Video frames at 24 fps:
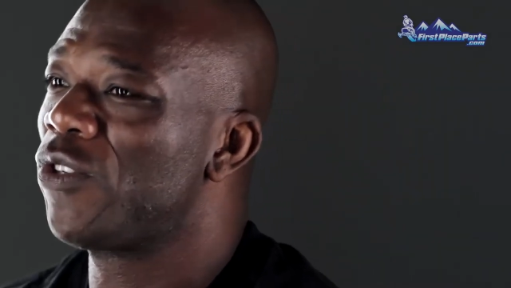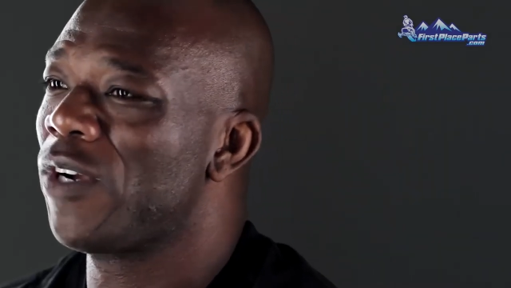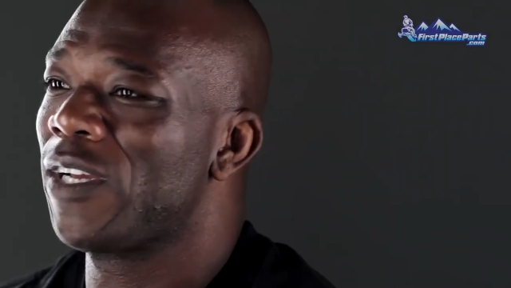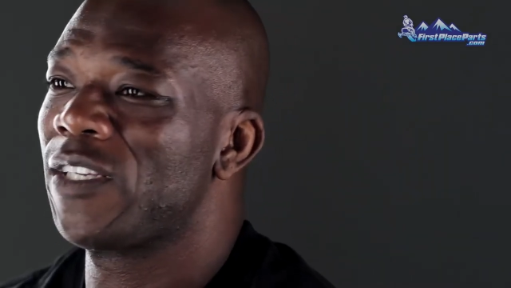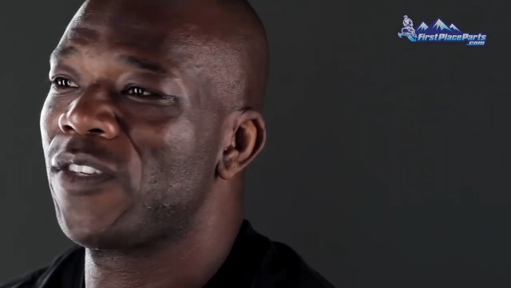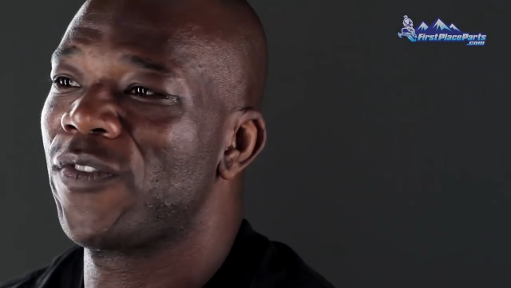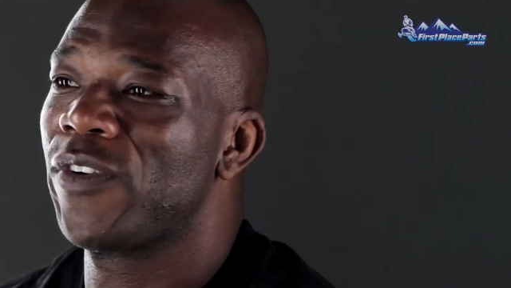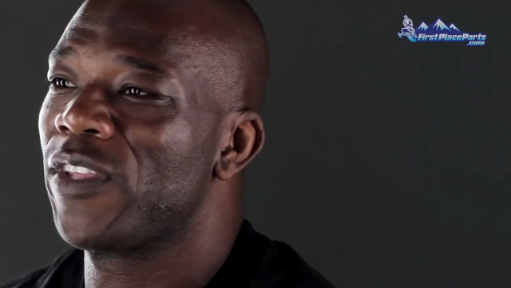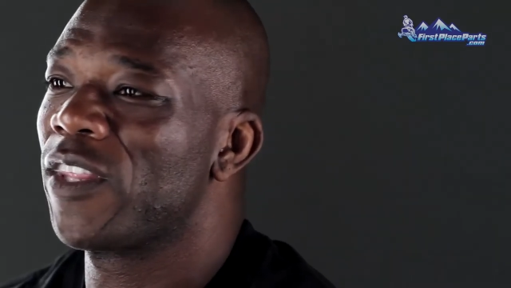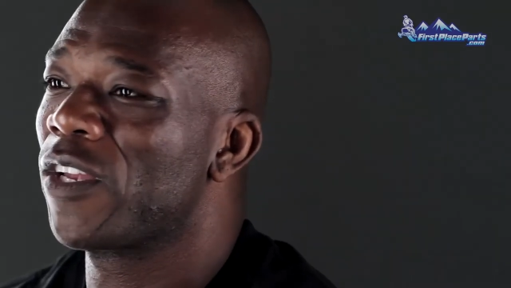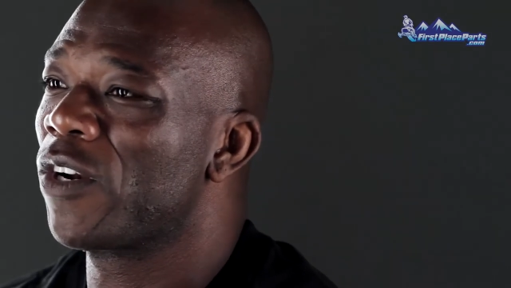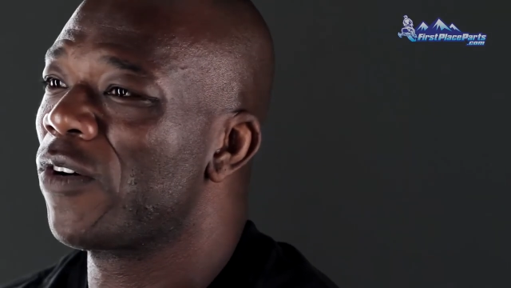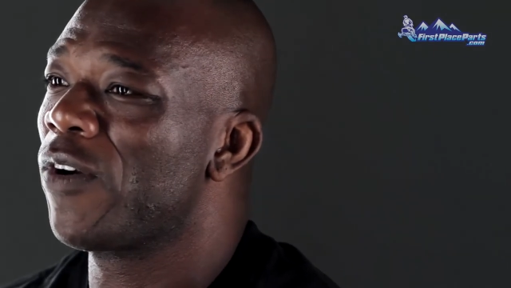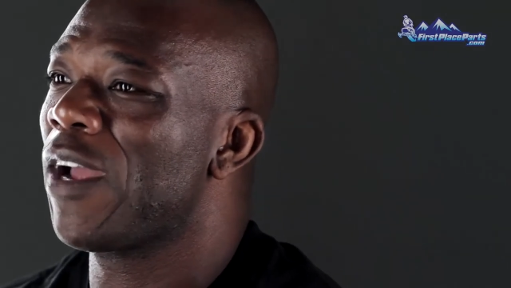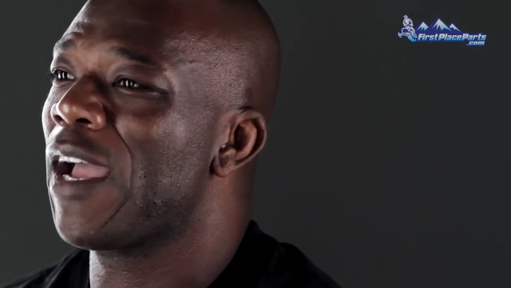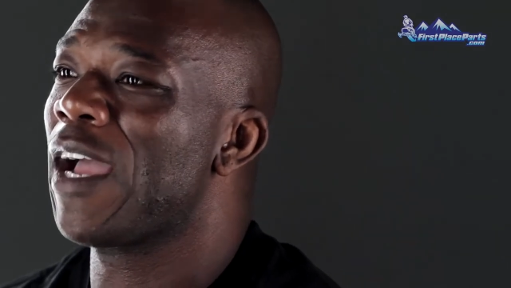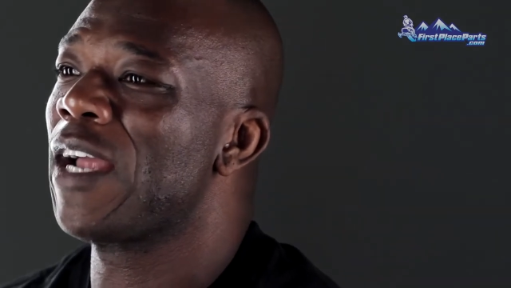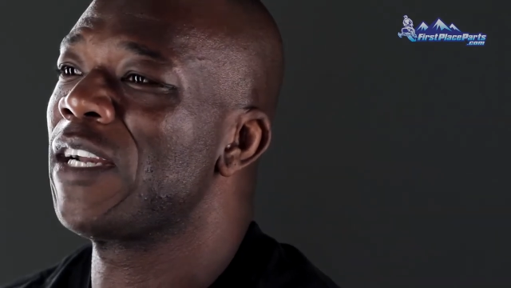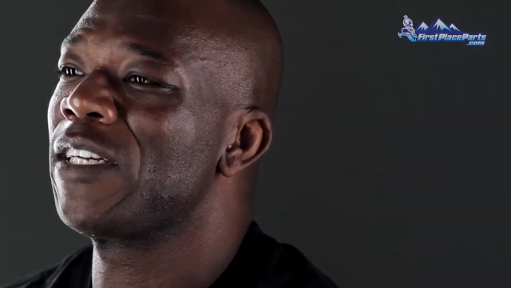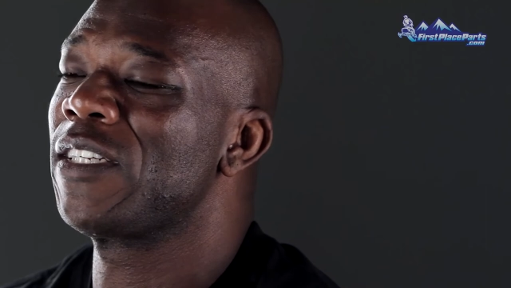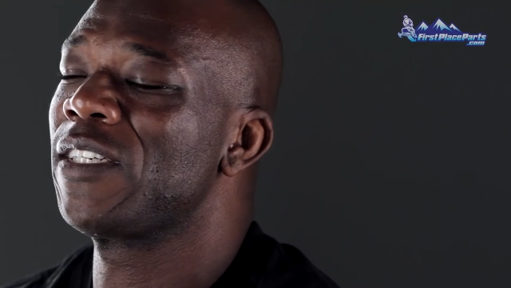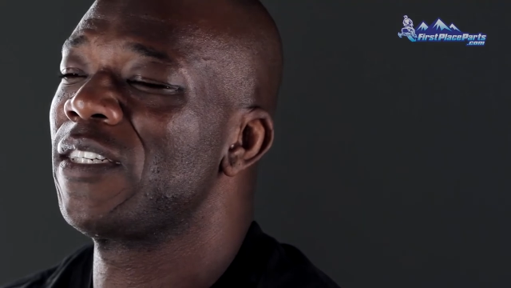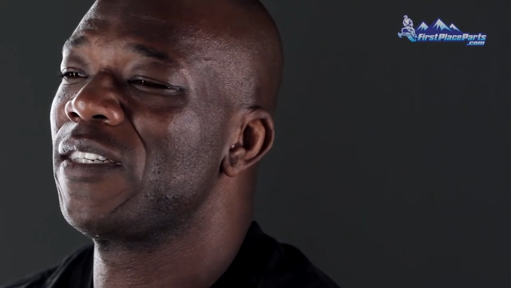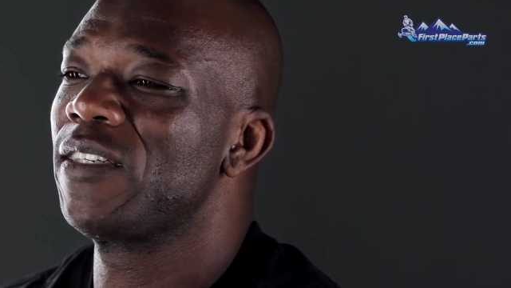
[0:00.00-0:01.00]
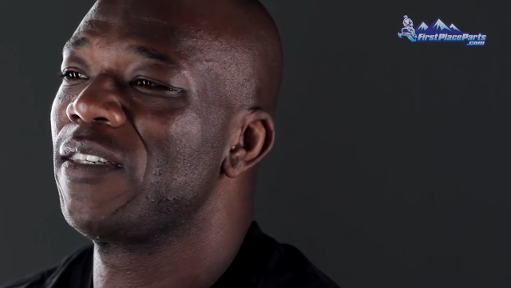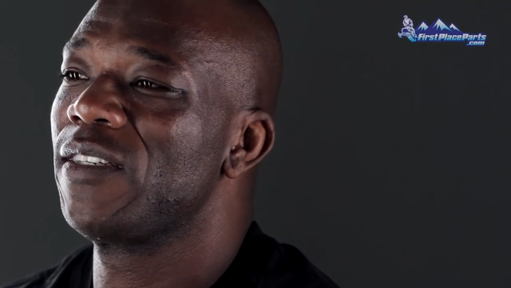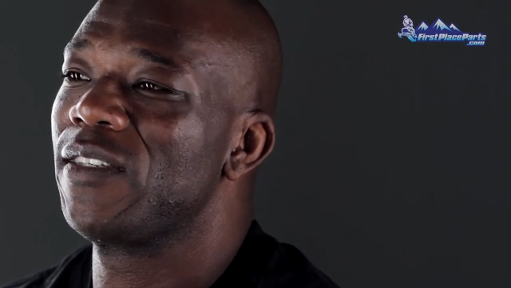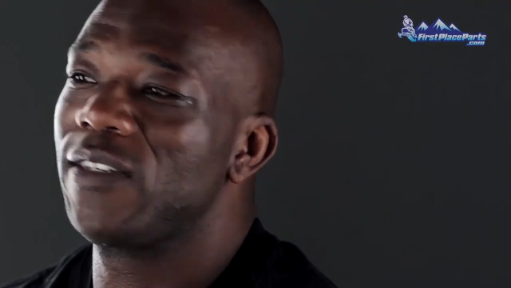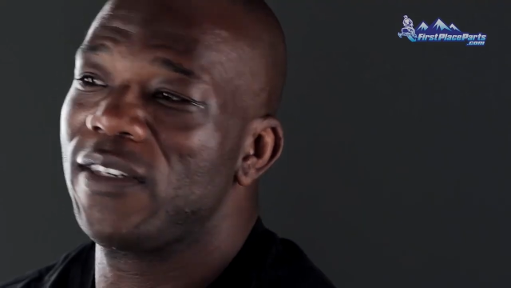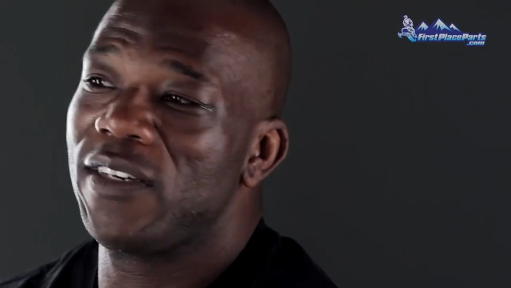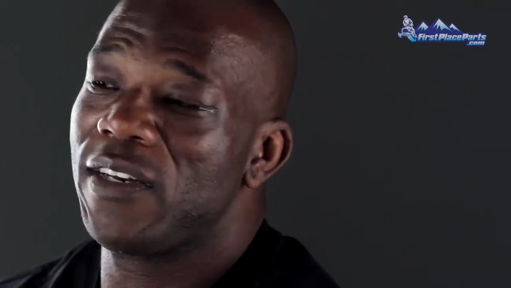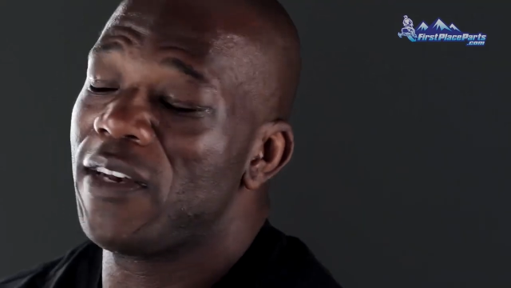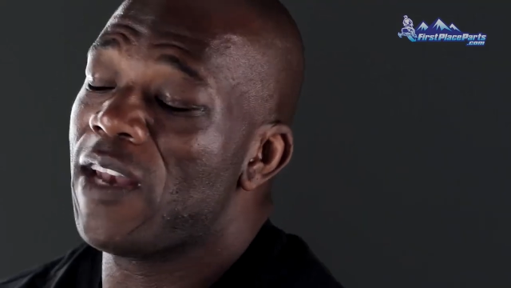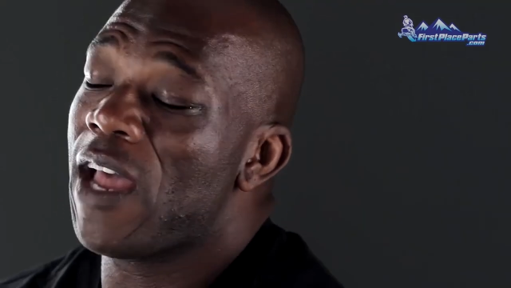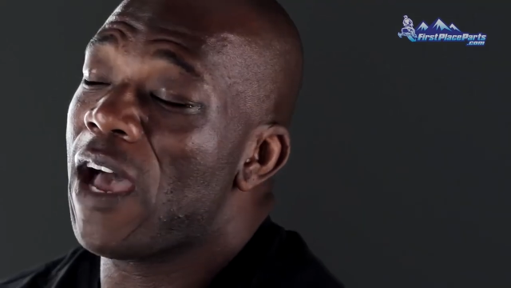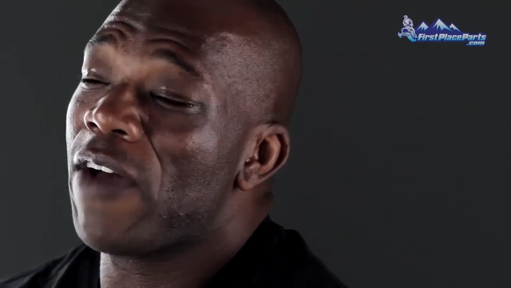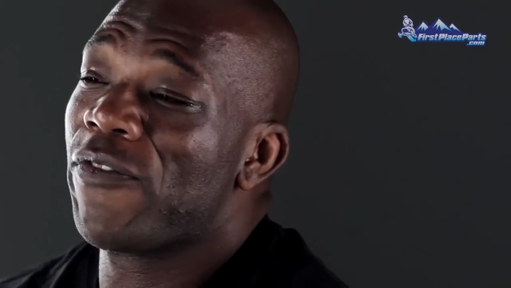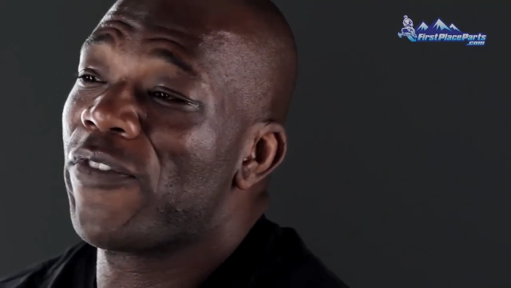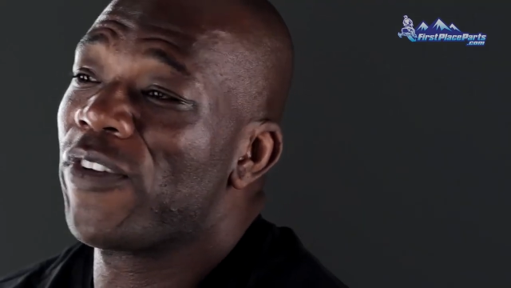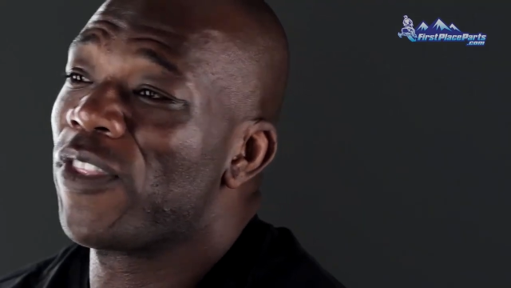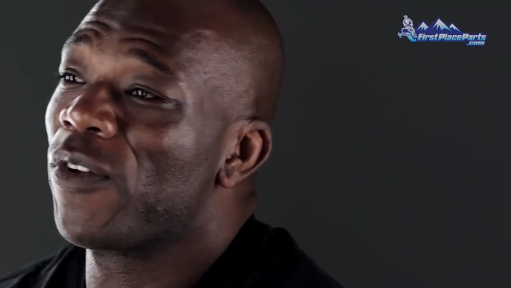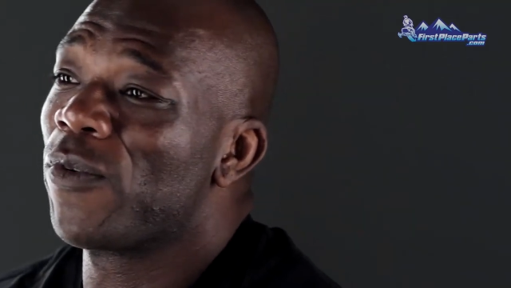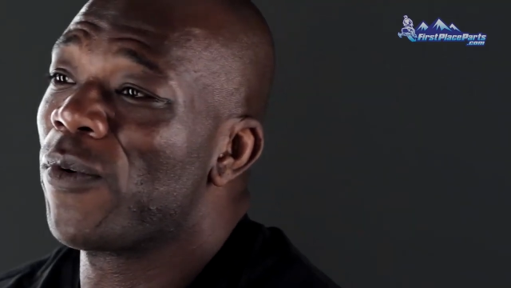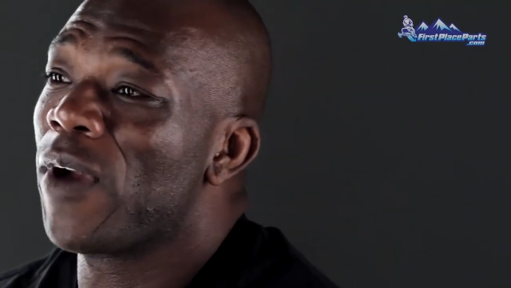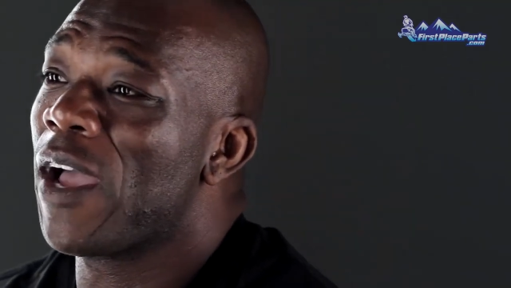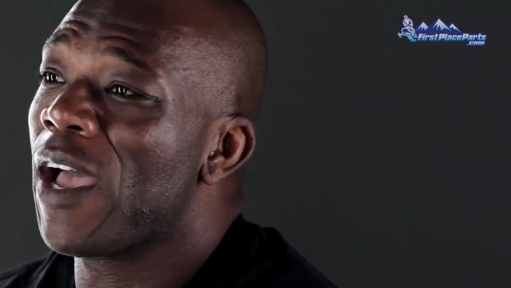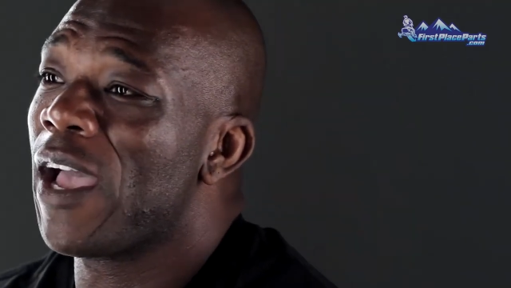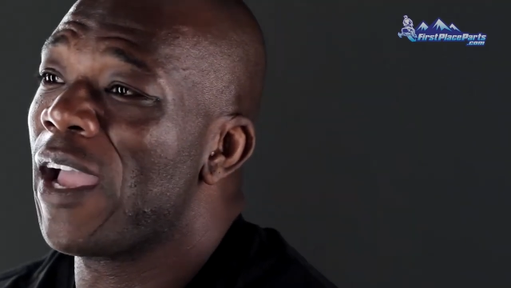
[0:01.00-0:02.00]
dress for the crash, not for
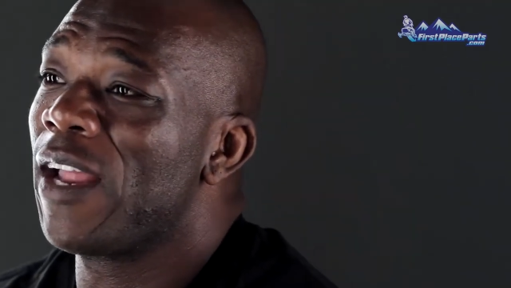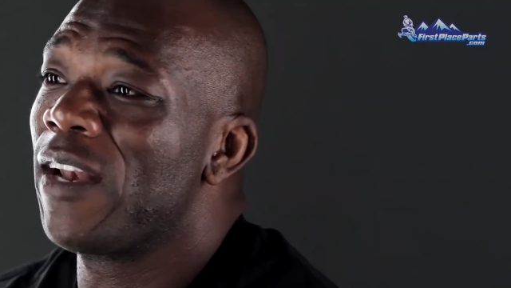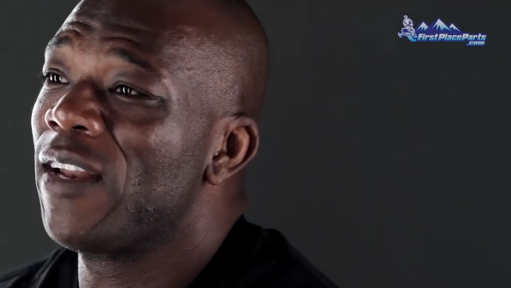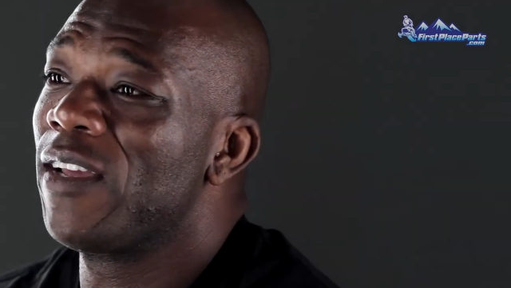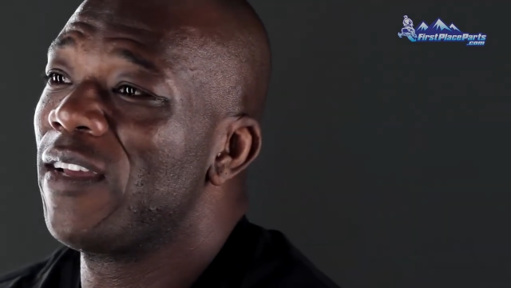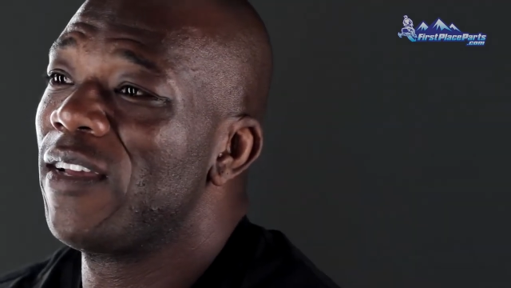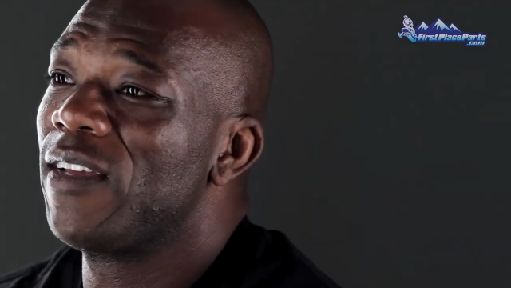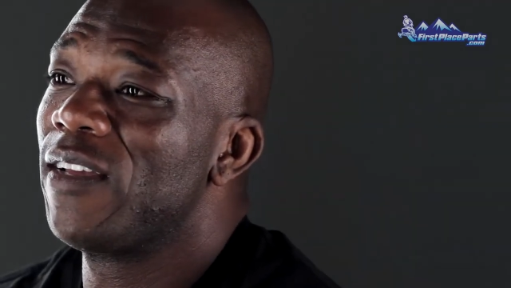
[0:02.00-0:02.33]
the ride.